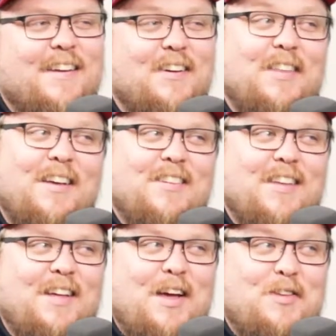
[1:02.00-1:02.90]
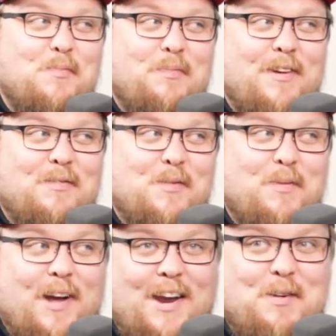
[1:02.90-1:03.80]
Oh, that's some
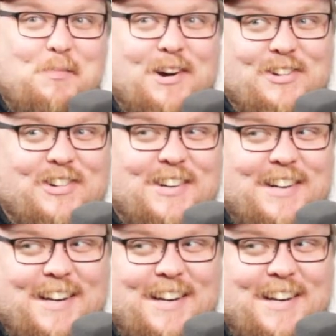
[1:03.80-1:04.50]
different kind of pressure.